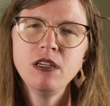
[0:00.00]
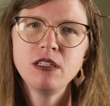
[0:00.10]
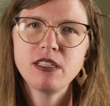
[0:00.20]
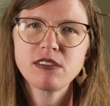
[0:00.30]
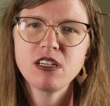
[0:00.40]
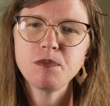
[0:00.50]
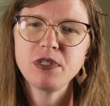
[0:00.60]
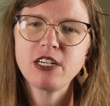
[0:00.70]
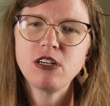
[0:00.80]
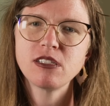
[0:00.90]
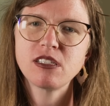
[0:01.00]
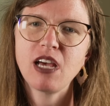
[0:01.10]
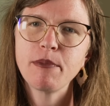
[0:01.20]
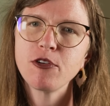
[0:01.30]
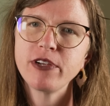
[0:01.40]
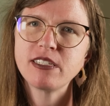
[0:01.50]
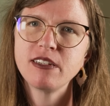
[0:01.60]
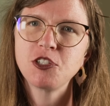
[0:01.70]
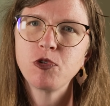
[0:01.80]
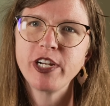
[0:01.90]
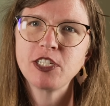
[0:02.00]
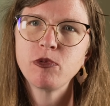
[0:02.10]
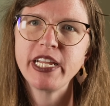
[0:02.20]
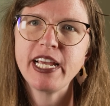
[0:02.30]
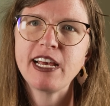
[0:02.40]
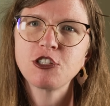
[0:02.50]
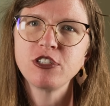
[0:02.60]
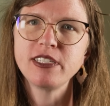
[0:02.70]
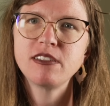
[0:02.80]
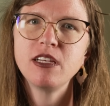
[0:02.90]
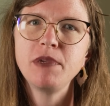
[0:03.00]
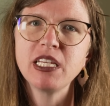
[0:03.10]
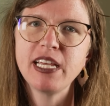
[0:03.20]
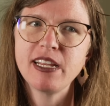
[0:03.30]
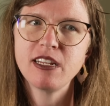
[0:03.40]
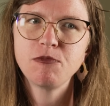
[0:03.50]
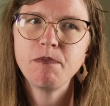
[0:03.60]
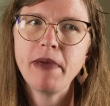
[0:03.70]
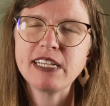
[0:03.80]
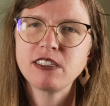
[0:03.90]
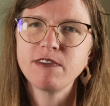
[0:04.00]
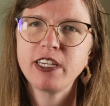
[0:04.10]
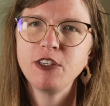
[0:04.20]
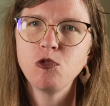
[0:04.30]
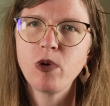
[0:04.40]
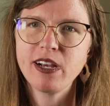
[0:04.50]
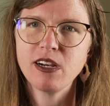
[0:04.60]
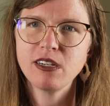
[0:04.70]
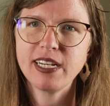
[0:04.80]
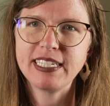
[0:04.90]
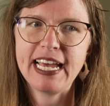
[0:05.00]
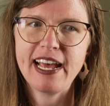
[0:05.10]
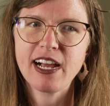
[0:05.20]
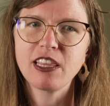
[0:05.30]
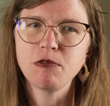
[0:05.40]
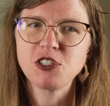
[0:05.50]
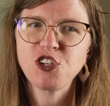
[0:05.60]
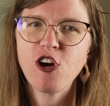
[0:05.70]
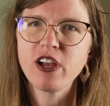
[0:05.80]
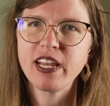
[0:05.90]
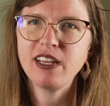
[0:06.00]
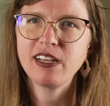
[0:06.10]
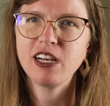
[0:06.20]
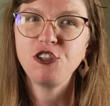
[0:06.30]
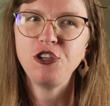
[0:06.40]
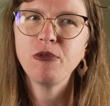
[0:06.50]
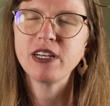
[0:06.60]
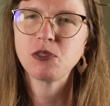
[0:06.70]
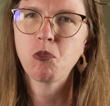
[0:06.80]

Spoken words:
This company called Cybereason in 2020 actually simulated a massive killware attack that was targeting a U.S.